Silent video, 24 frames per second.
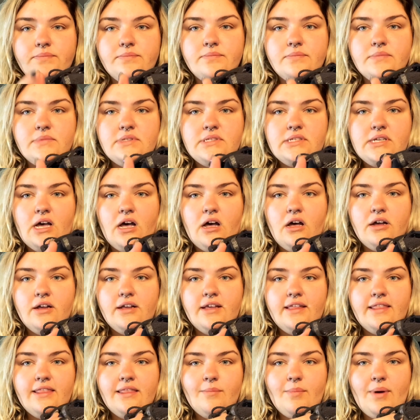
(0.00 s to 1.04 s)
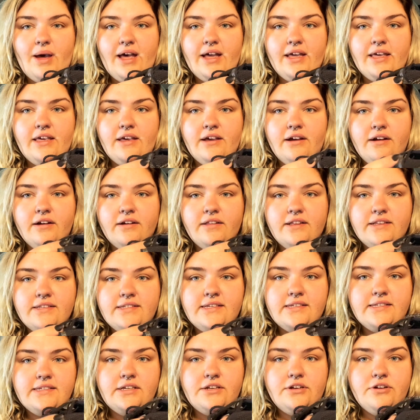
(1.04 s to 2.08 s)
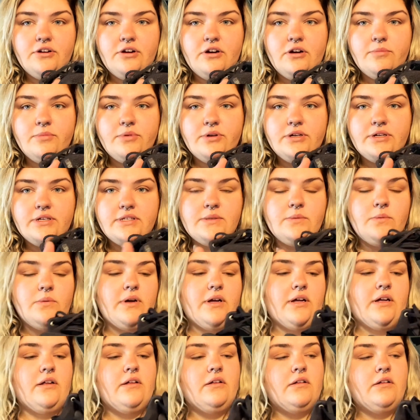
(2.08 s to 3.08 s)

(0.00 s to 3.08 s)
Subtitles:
tongue in the back here that says Under Armour as well.